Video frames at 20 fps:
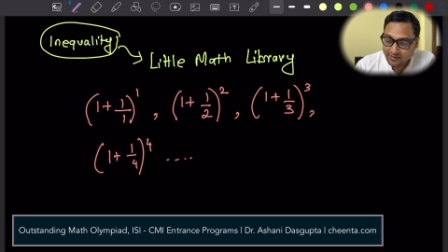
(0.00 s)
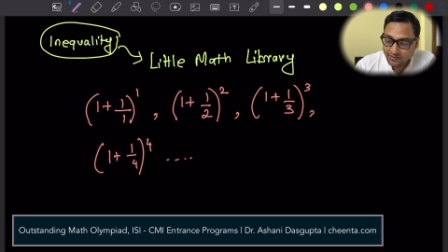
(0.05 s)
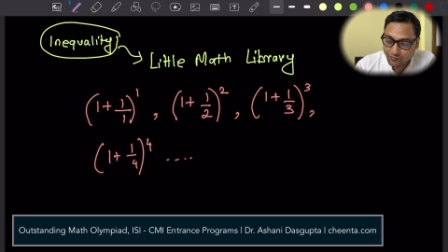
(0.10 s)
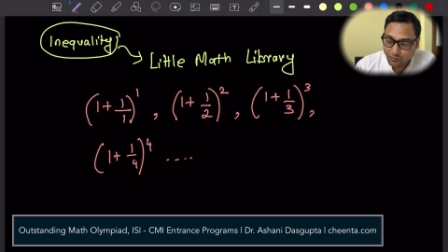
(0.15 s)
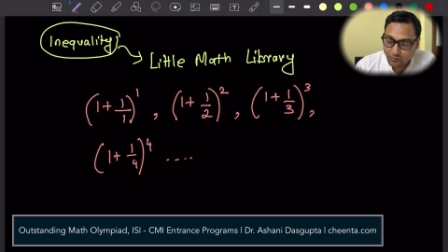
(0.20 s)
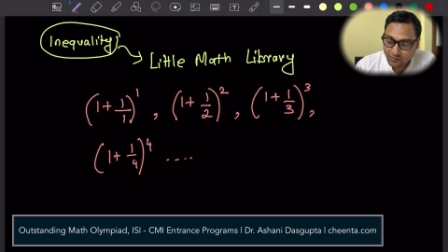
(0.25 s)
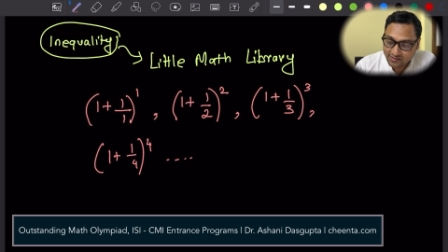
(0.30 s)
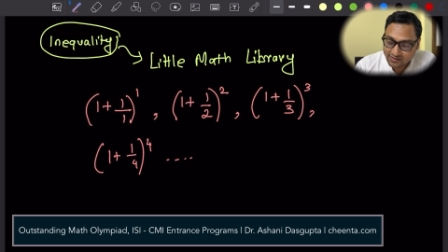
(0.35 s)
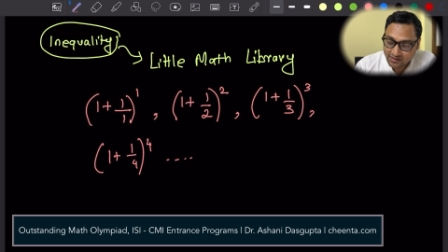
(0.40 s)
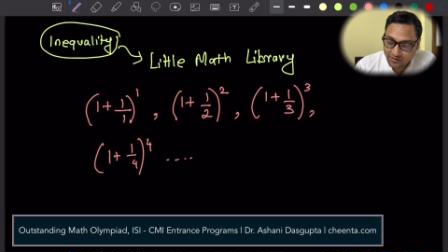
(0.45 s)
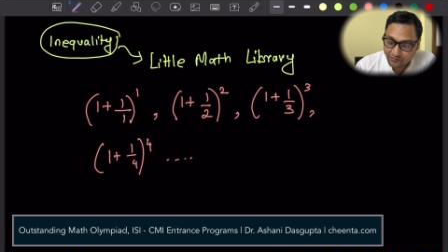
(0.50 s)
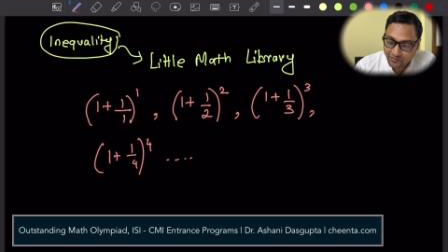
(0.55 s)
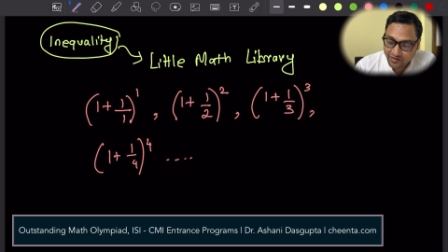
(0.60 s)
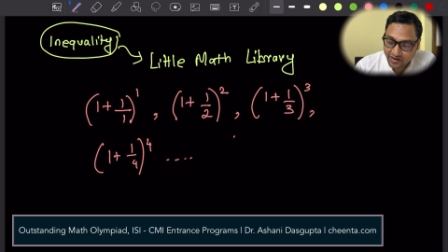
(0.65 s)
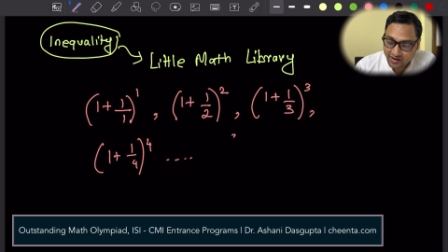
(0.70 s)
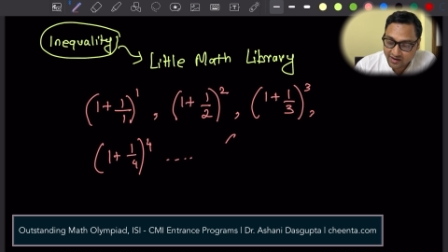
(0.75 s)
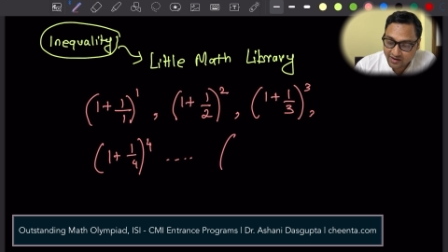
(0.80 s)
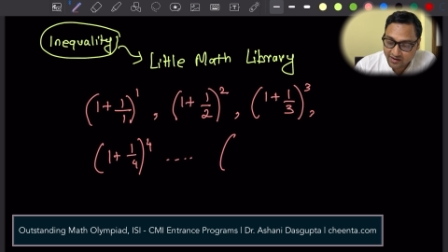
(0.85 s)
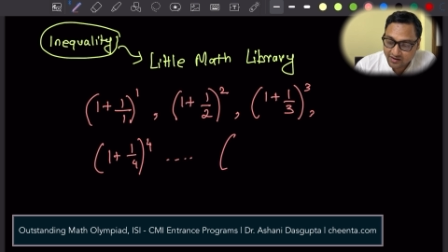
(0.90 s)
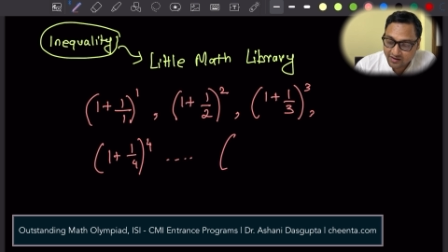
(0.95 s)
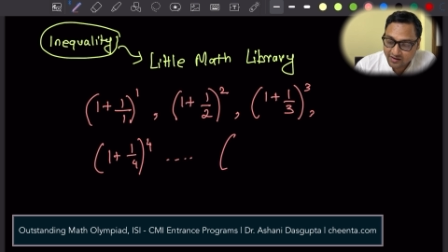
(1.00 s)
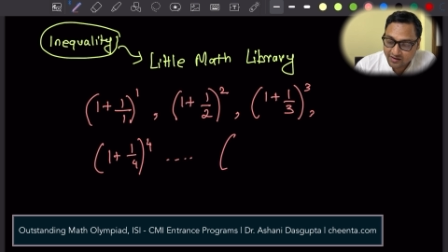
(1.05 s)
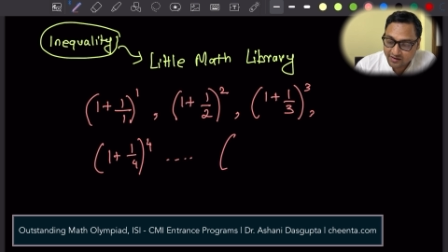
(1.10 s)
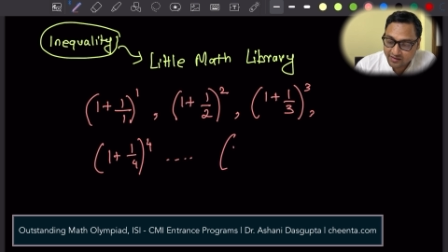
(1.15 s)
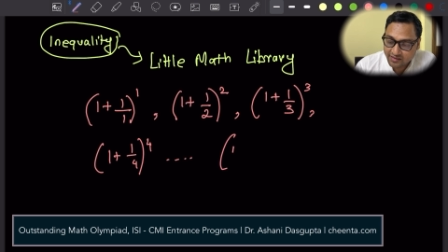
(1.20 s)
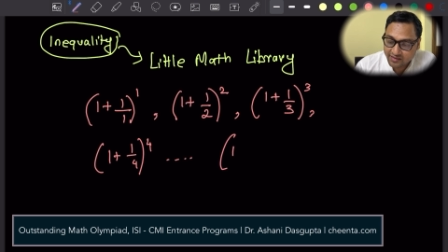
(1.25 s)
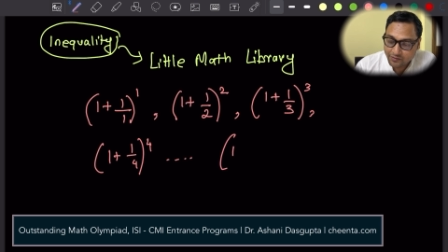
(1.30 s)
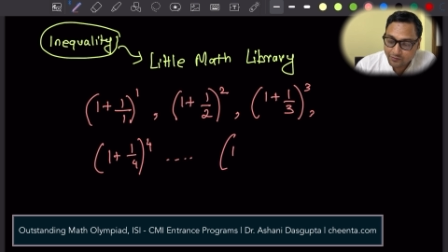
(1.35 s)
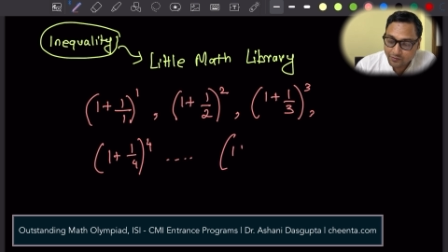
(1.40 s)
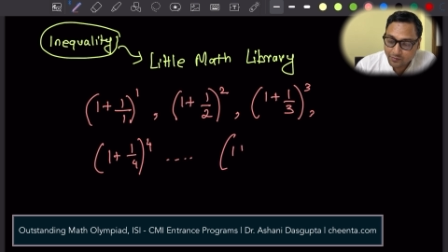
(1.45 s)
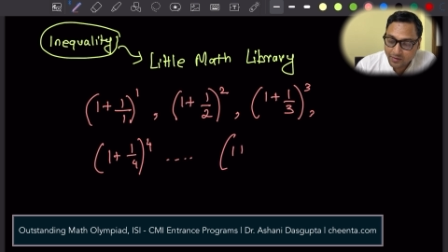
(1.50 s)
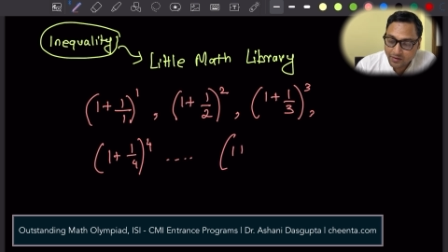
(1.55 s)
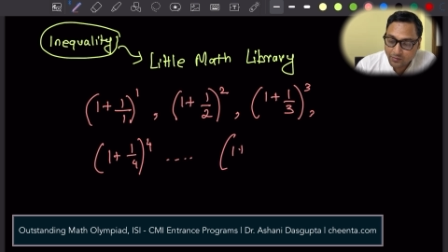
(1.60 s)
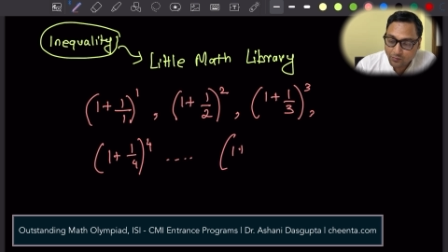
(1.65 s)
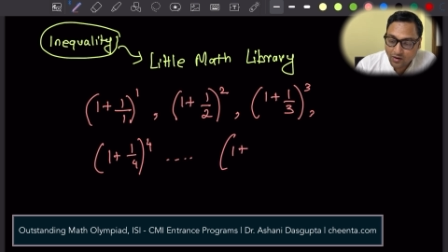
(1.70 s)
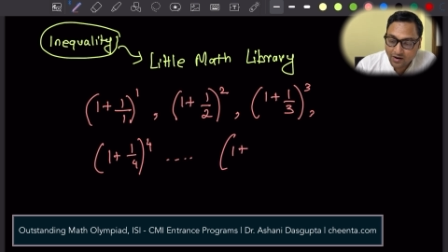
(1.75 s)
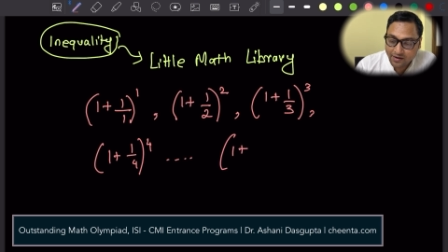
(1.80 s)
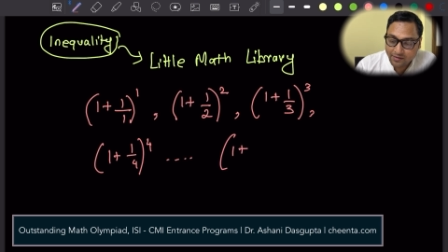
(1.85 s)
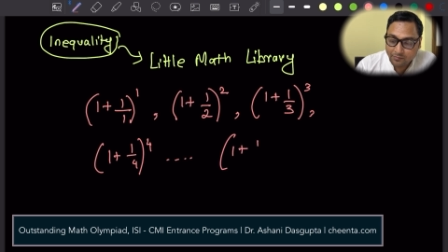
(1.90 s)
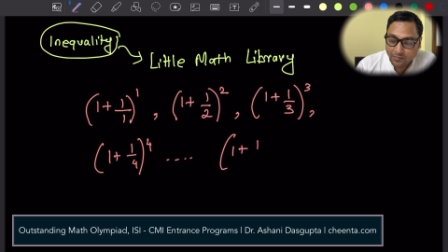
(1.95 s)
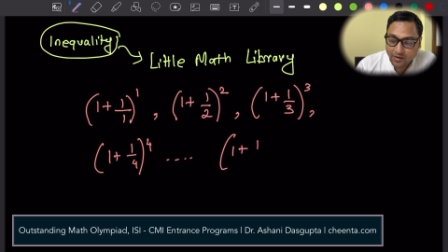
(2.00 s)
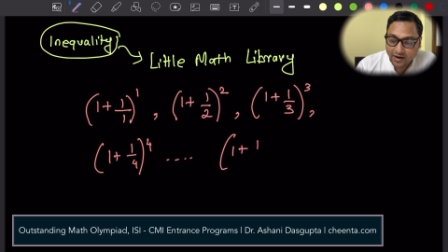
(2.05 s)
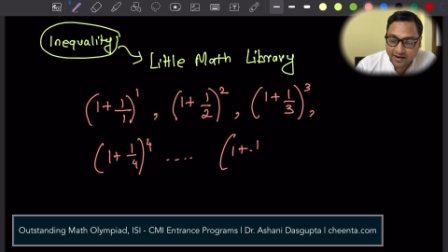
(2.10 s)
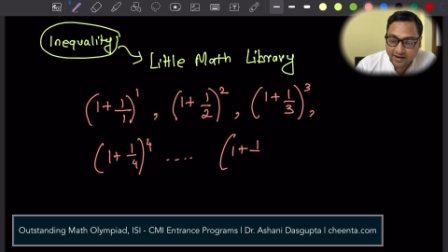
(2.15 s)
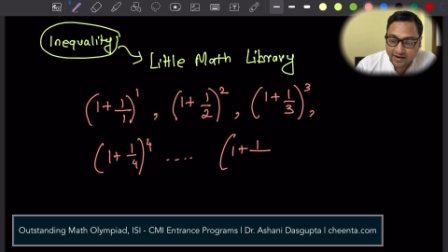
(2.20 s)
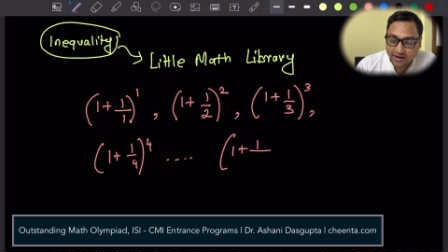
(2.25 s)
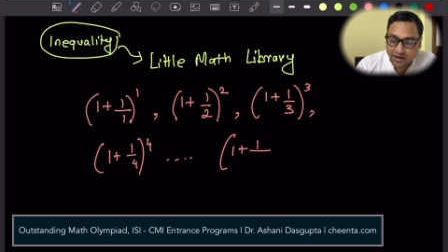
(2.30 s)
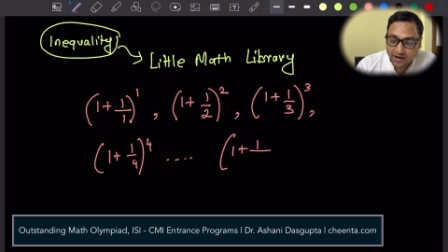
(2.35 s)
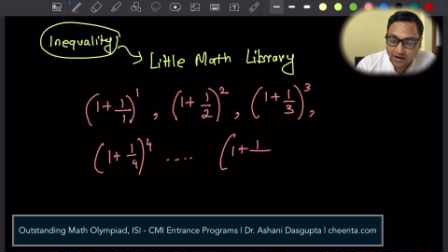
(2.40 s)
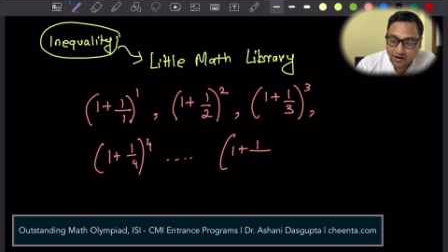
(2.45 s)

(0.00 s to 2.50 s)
Of course, somewhere here, there will be 1 by